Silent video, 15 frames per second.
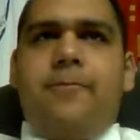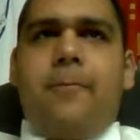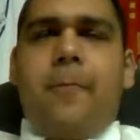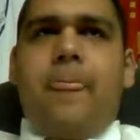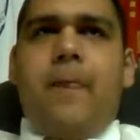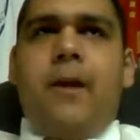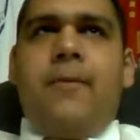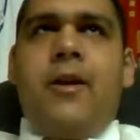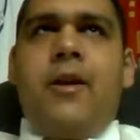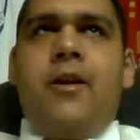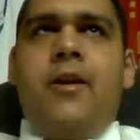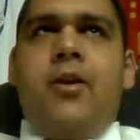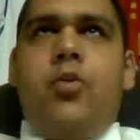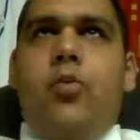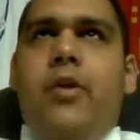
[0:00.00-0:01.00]
I mean,
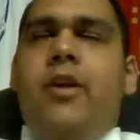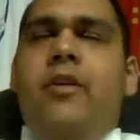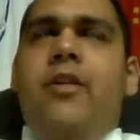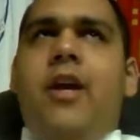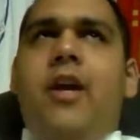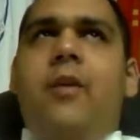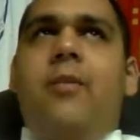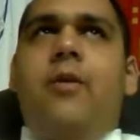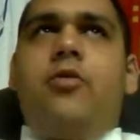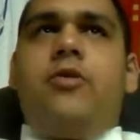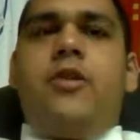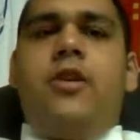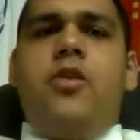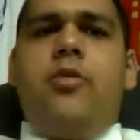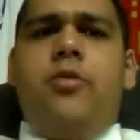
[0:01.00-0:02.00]
when you think about
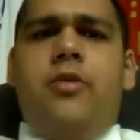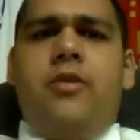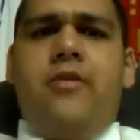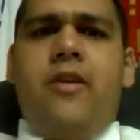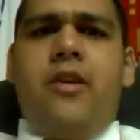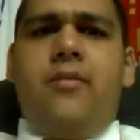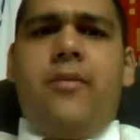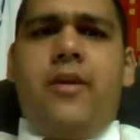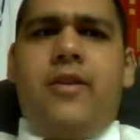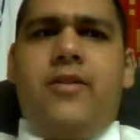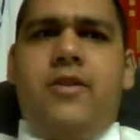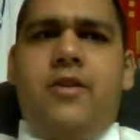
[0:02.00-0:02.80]
youth development,